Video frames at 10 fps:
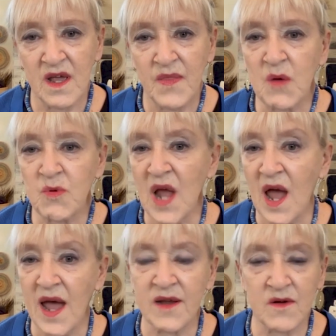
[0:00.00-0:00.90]
They were
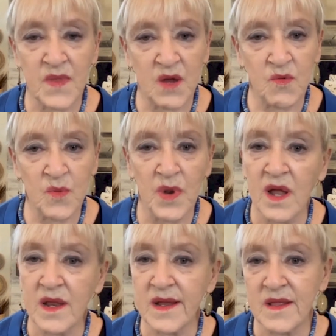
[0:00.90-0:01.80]
tired. They were
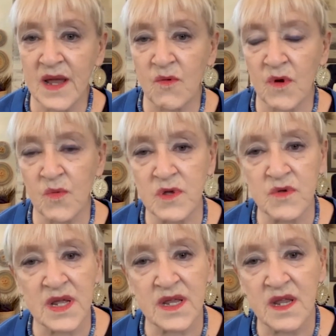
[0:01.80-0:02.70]
bloody. They were
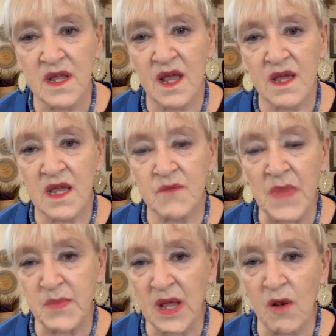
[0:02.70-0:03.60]
wounded. It
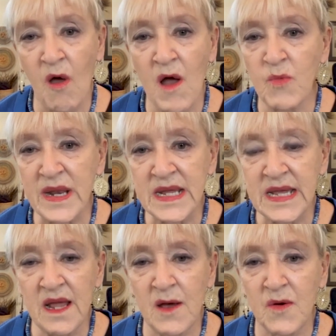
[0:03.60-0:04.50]
might be a long way to
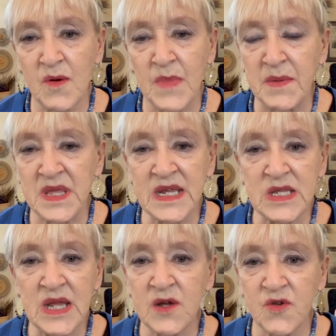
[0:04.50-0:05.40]
get home. Maybe they could
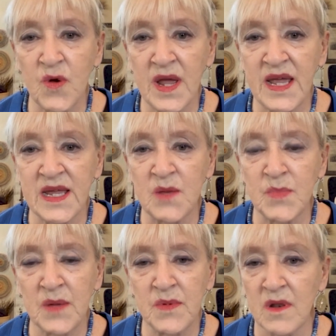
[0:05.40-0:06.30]
take a train,
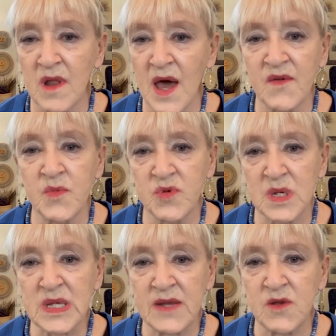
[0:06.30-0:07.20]
but a lot of them
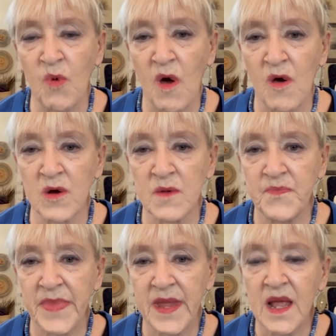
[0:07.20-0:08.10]
just had to walk.
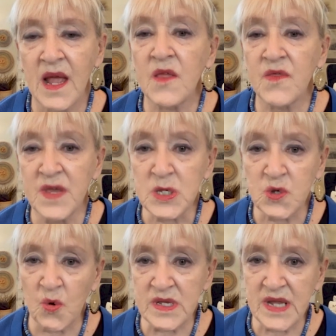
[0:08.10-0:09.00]
This
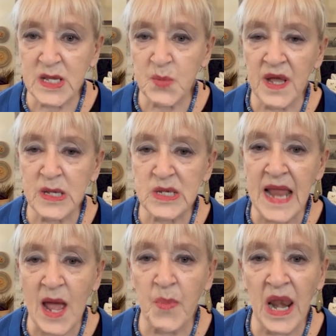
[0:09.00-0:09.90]
story takes place in
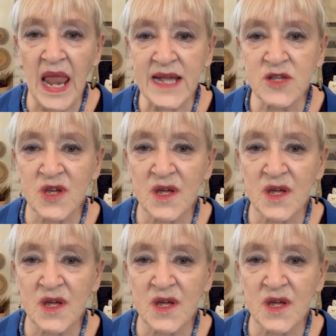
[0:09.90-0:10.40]
Appalachia.